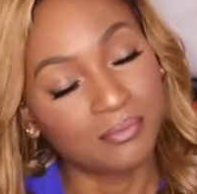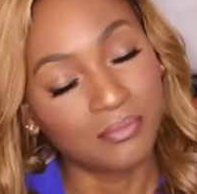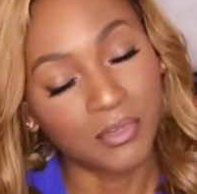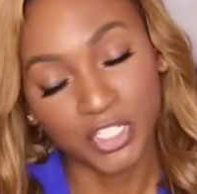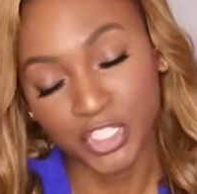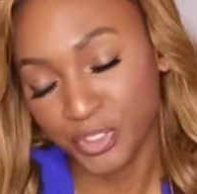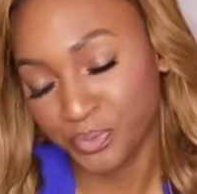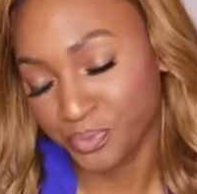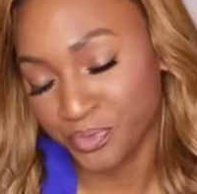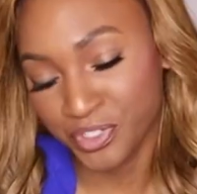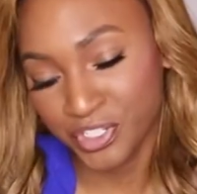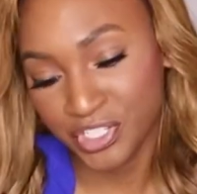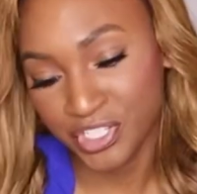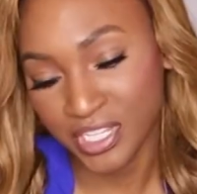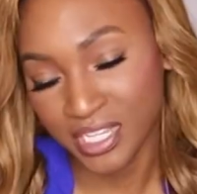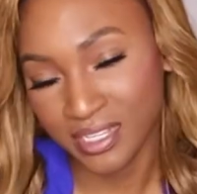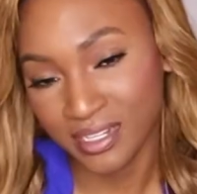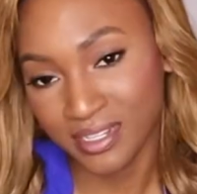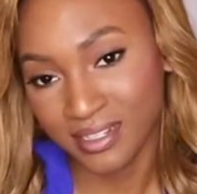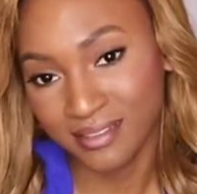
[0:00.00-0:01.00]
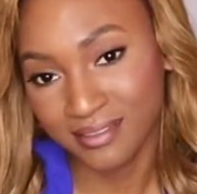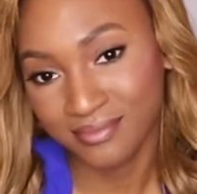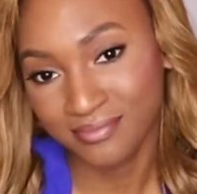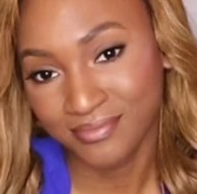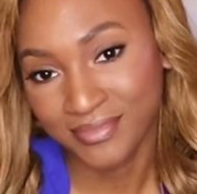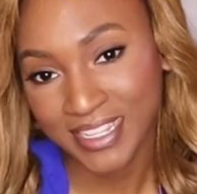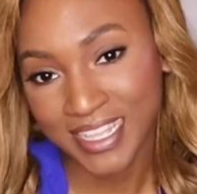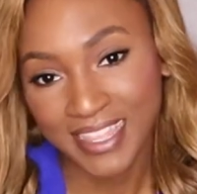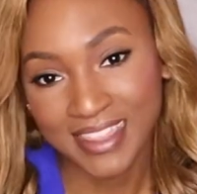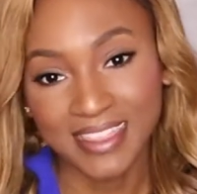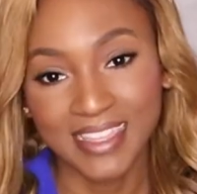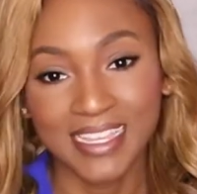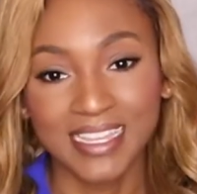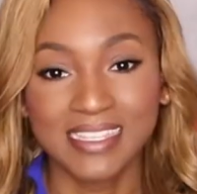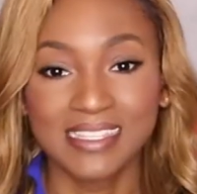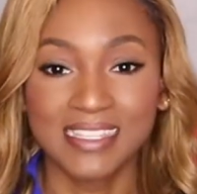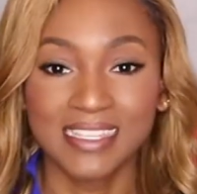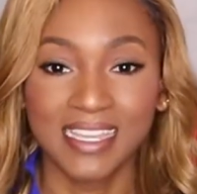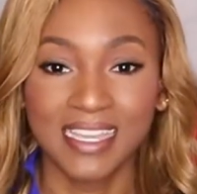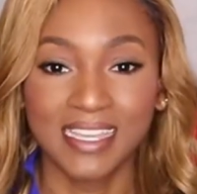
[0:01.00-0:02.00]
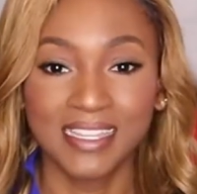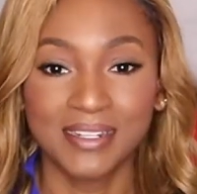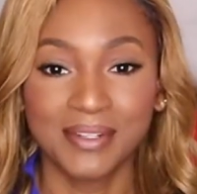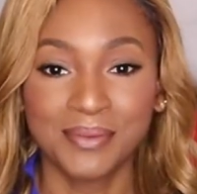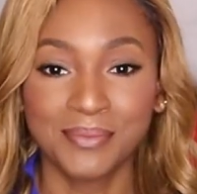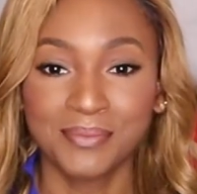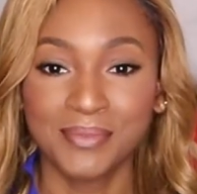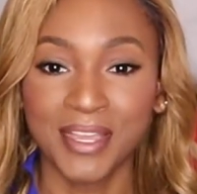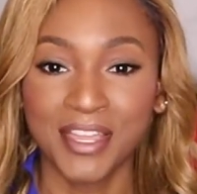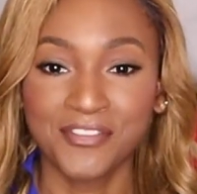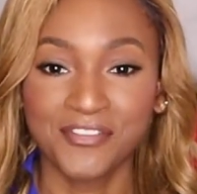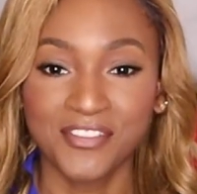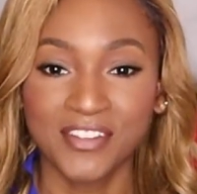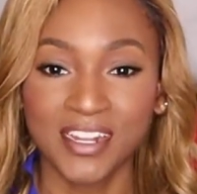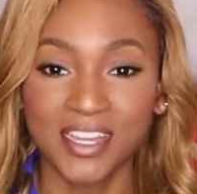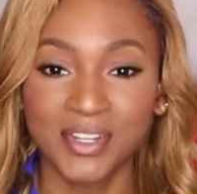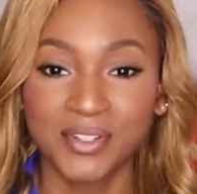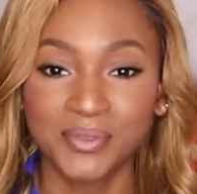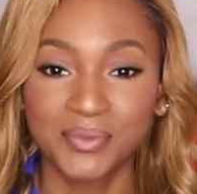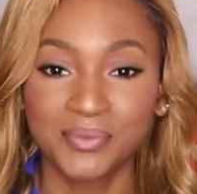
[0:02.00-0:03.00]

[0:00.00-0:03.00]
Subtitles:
Much appreciated. Thanks again. Bye for now.